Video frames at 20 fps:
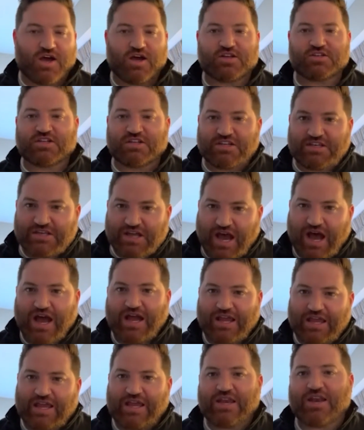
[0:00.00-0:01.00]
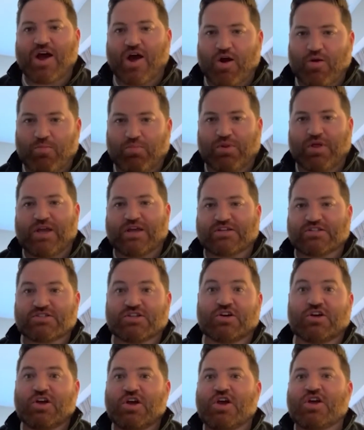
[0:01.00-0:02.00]
to die in our place,
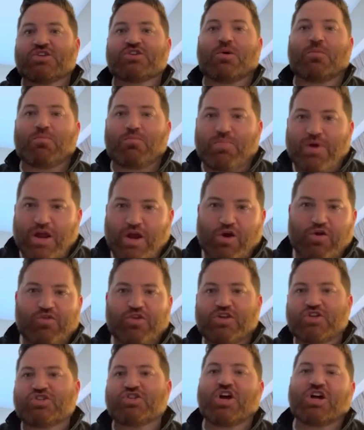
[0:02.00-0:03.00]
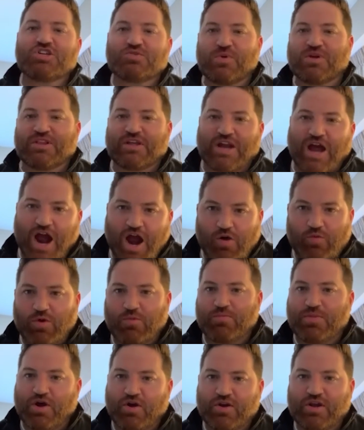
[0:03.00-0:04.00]
to bear the judgment that our
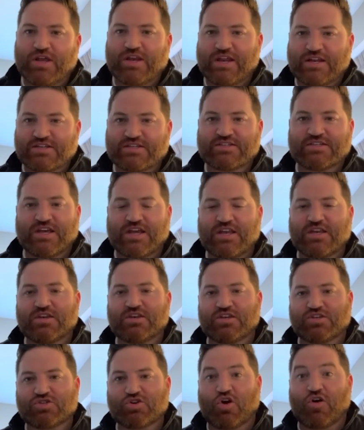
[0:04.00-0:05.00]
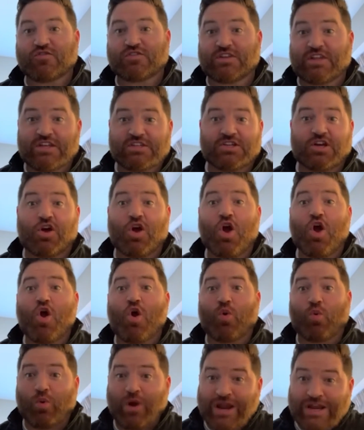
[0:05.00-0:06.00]
rebellion and sin deserves, and then to
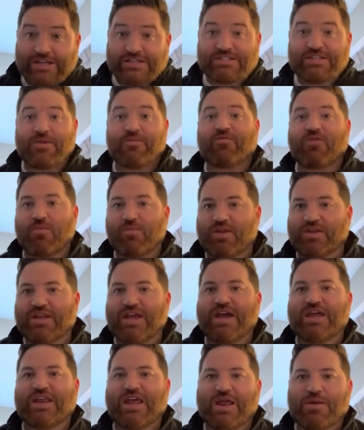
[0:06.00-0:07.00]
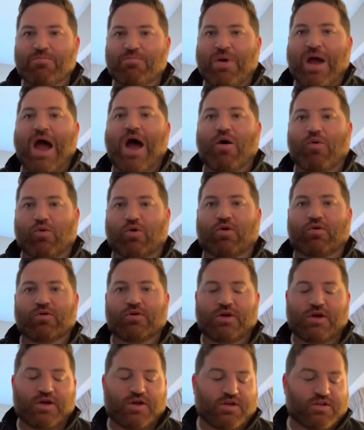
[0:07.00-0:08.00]
raise him from the dead in
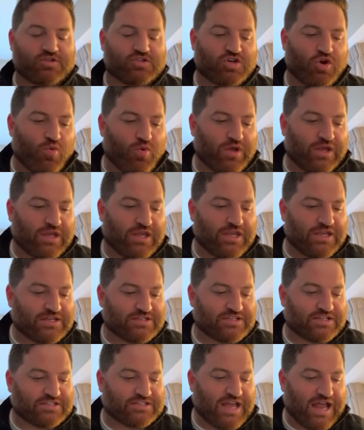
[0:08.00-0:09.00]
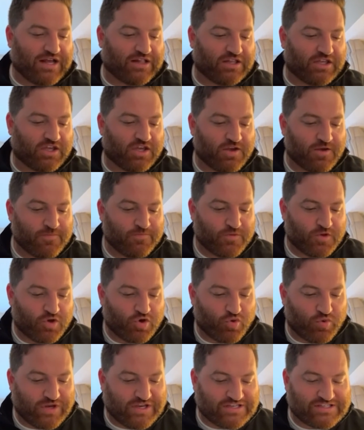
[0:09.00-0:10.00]
power, showing he is exactly
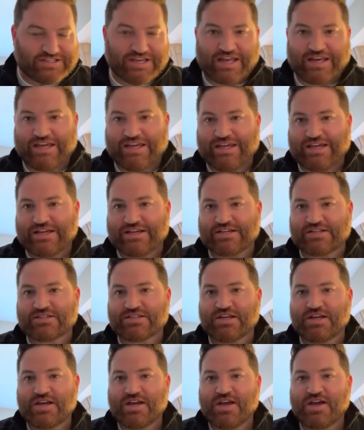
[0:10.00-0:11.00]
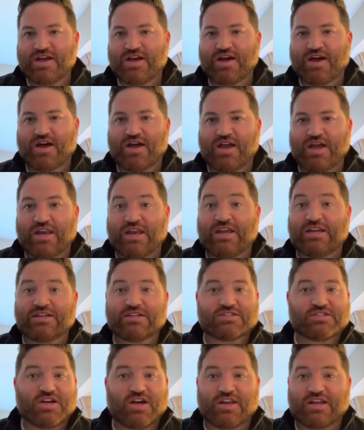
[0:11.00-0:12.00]
who he said he is, and he
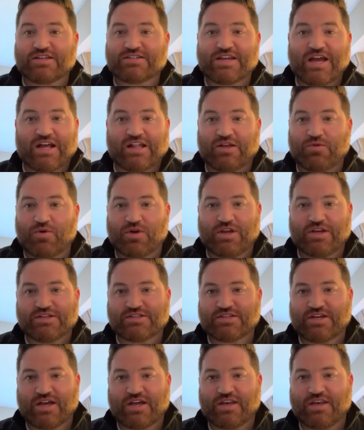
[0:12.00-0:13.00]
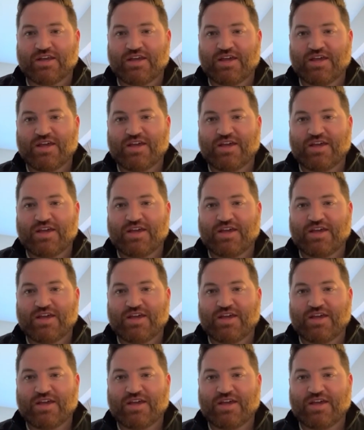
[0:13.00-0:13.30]
has done exactly what he said